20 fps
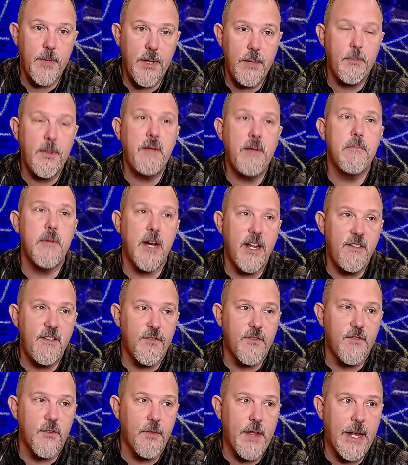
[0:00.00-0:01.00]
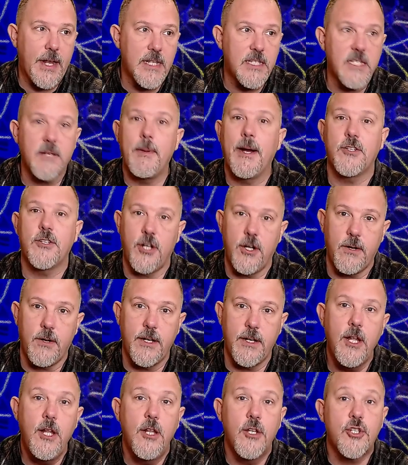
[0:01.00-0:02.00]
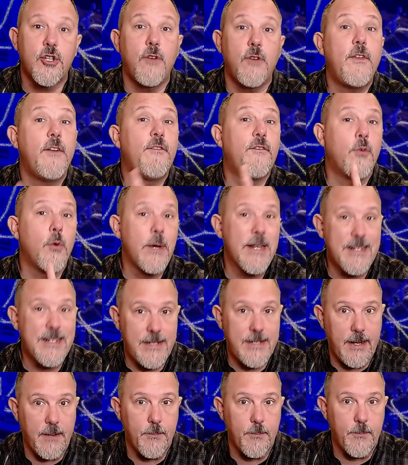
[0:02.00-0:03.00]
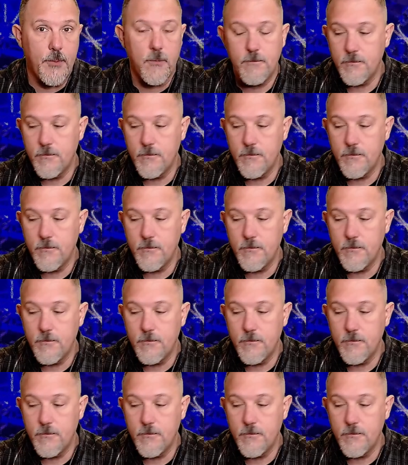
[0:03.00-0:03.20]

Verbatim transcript: be mindful that it's about current. So, if, for example,